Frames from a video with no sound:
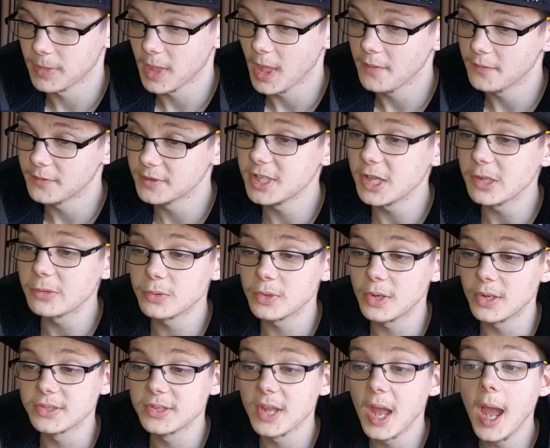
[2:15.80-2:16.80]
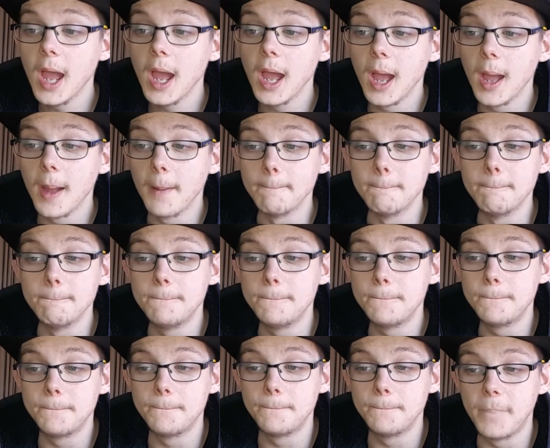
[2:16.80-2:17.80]
This next one is
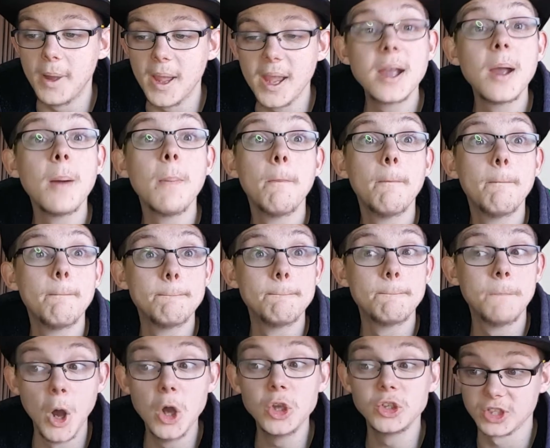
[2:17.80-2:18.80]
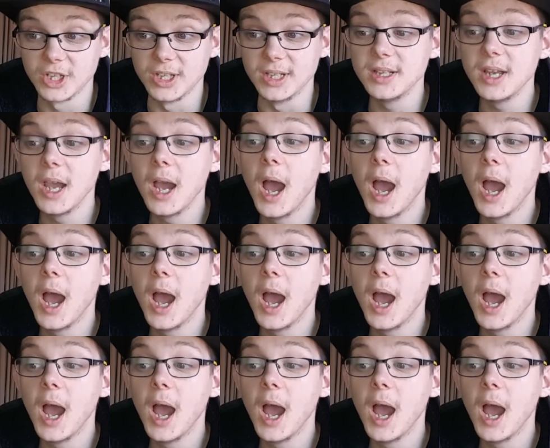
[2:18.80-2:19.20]
Big Pussy